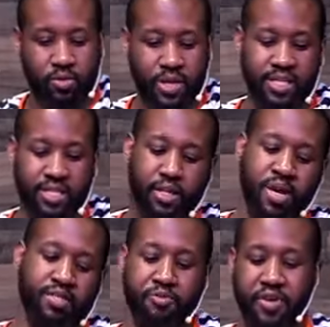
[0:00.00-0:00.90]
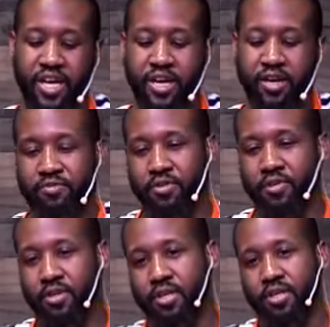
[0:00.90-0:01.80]
grace is the unmerited
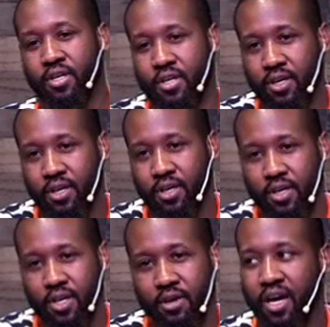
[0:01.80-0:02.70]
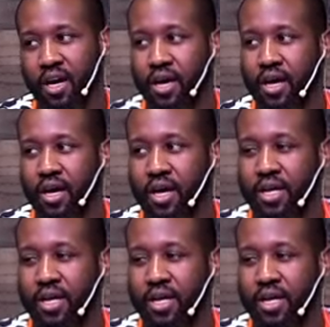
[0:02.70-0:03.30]
favor of God.